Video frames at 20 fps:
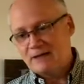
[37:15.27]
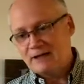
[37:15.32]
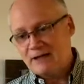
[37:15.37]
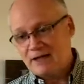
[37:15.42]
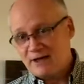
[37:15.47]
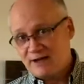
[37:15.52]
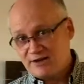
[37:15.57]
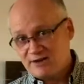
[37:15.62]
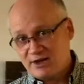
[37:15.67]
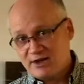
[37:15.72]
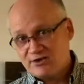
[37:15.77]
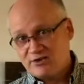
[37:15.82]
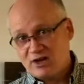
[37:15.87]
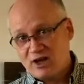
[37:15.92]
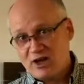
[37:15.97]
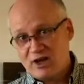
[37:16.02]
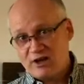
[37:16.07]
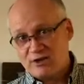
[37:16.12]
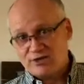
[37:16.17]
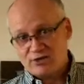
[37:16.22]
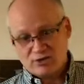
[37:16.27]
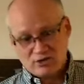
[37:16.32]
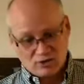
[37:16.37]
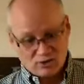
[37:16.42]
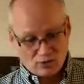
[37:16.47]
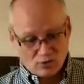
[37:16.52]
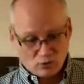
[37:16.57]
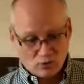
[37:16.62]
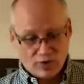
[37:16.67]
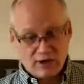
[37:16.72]
And he says to us,
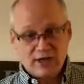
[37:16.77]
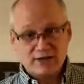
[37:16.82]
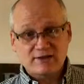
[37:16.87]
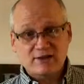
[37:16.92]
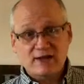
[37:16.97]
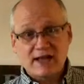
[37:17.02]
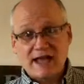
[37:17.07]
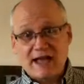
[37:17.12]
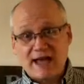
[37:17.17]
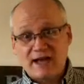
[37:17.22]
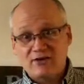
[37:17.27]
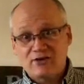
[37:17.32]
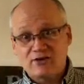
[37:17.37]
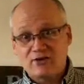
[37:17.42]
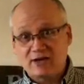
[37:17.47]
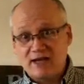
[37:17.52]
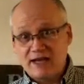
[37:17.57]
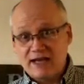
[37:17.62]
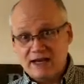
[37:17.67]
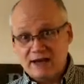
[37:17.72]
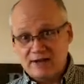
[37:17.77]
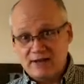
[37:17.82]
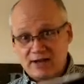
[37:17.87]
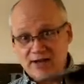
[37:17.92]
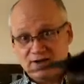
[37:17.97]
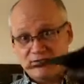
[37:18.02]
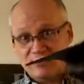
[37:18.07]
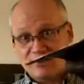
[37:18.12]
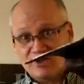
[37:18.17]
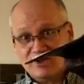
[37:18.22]
we're not to add to
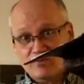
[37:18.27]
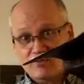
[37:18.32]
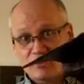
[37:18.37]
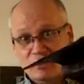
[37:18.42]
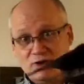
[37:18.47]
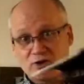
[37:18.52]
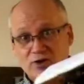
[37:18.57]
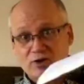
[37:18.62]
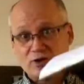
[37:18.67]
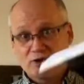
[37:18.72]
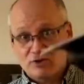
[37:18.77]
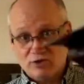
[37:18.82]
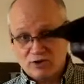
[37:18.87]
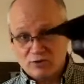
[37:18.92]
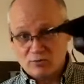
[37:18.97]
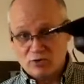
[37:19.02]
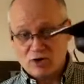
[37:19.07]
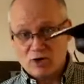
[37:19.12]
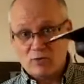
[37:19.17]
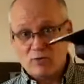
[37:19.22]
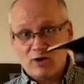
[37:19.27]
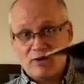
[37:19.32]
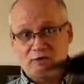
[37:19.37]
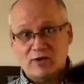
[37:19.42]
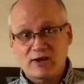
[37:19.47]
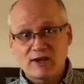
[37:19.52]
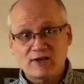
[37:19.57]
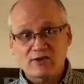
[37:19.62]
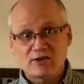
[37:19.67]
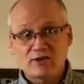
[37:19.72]
anything to this book, to the book of
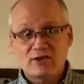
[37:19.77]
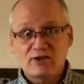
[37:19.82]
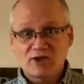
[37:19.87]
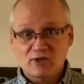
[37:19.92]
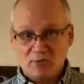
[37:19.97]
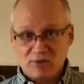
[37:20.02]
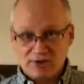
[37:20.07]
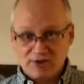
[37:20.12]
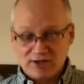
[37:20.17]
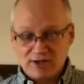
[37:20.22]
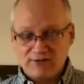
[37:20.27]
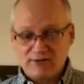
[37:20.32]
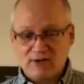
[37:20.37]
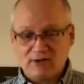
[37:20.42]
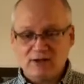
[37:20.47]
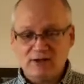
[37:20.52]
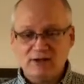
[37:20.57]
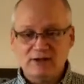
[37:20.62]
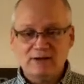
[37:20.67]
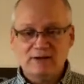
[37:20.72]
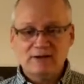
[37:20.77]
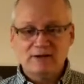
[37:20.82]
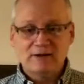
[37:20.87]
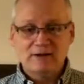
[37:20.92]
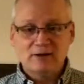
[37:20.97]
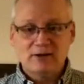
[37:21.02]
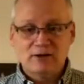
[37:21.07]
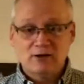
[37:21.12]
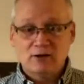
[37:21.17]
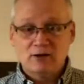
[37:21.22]
Revelation specifically,
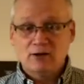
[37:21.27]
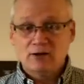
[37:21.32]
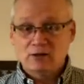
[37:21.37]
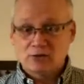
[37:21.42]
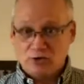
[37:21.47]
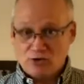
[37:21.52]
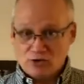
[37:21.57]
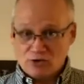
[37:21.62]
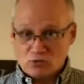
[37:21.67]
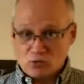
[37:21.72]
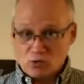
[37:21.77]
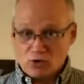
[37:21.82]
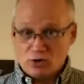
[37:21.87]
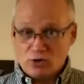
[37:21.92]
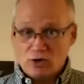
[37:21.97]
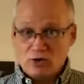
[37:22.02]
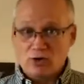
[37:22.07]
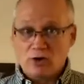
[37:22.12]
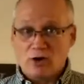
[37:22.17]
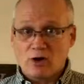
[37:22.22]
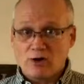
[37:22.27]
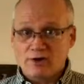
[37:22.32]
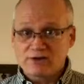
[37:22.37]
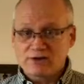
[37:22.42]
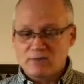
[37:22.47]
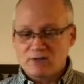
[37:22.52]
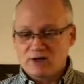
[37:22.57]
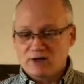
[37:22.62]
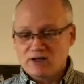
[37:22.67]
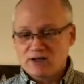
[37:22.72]
to his word
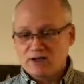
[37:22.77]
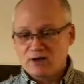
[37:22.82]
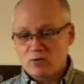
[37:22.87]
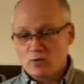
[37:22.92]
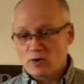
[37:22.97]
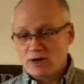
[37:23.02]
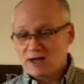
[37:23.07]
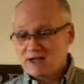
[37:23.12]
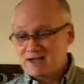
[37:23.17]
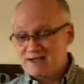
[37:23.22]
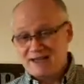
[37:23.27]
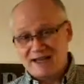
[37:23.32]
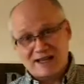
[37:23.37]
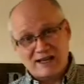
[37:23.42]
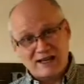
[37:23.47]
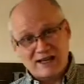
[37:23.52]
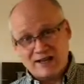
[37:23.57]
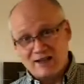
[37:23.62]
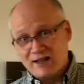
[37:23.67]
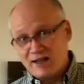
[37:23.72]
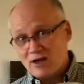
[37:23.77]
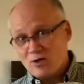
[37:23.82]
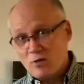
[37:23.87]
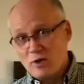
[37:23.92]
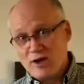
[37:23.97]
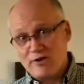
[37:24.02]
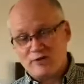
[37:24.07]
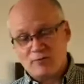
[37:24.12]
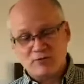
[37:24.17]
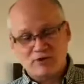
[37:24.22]
ultimately. We're not to take anything
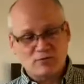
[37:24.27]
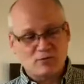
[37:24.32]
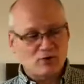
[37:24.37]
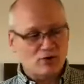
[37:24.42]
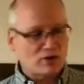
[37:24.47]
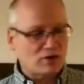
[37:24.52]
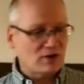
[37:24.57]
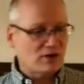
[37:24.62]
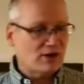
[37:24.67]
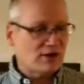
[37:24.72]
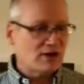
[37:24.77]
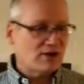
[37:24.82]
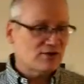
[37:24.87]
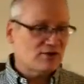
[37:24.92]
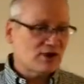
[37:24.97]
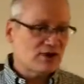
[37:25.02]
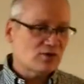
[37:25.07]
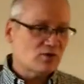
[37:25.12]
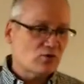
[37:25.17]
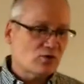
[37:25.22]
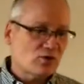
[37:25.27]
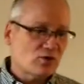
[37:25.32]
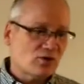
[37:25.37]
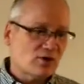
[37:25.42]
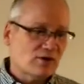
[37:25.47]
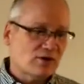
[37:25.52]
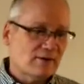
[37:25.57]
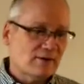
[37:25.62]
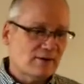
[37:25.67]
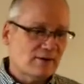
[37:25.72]
away from his book. It is his word.